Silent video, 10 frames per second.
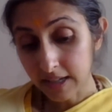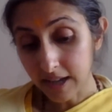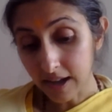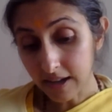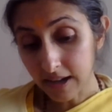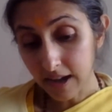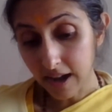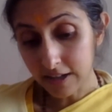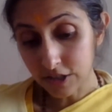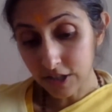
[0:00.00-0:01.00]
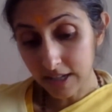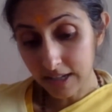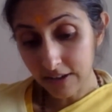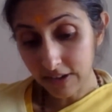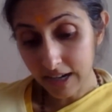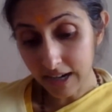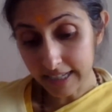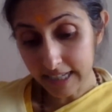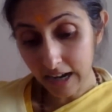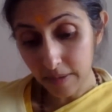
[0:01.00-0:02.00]
Ganga jalalava
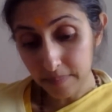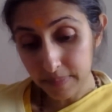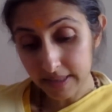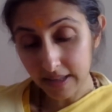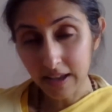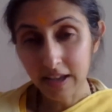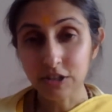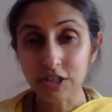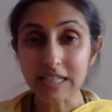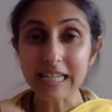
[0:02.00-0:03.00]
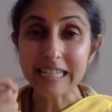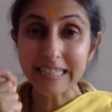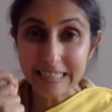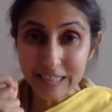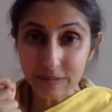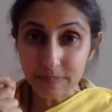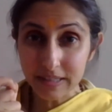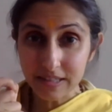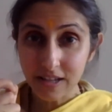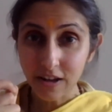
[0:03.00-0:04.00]
kanika pita. Just a little
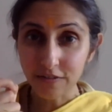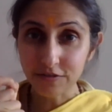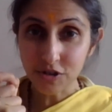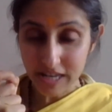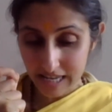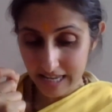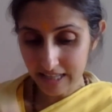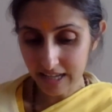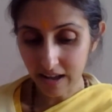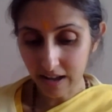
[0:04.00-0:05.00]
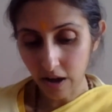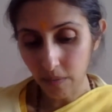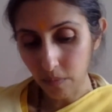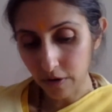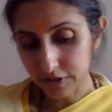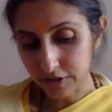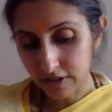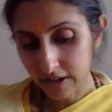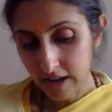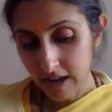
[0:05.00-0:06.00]
bit of drinking the Ganga water.
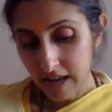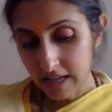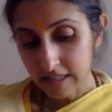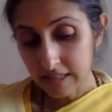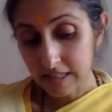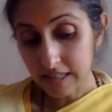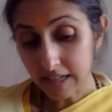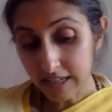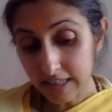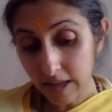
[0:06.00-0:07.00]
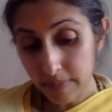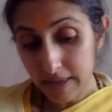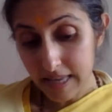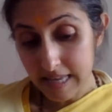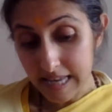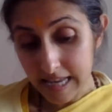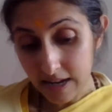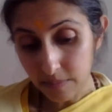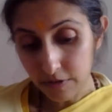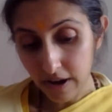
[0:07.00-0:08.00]
Sakradapi
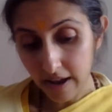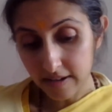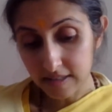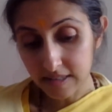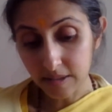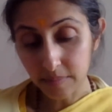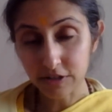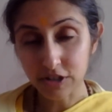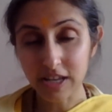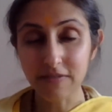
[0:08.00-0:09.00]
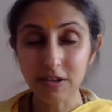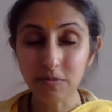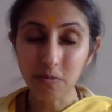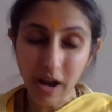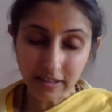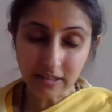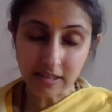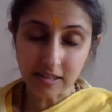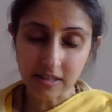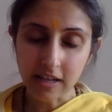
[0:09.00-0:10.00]
yena murari samacha. Even
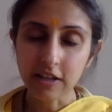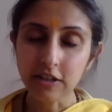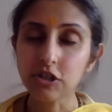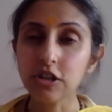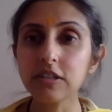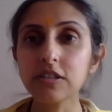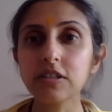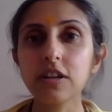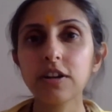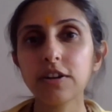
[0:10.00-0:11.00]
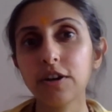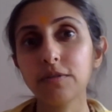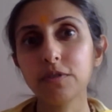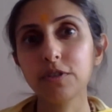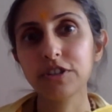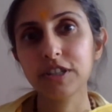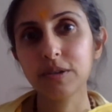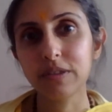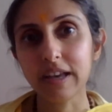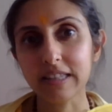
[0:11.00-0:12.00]
once, just
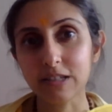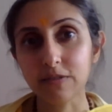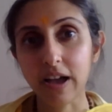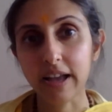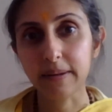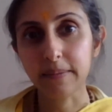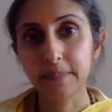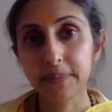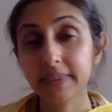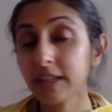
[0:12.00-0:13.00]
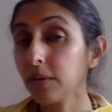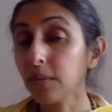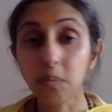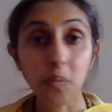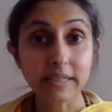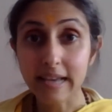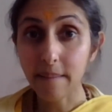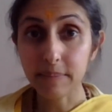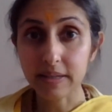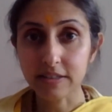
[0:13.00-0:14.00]
conversing with that divine. What
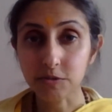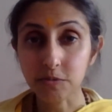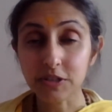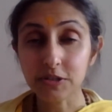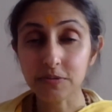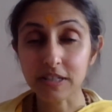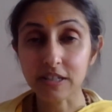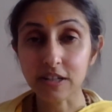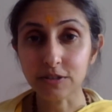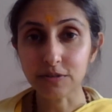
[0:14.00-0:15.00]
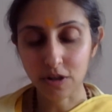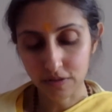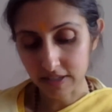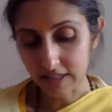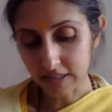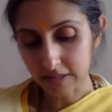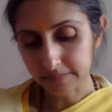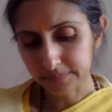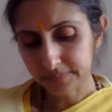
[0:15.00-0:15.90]
happens? What's the result of all of this?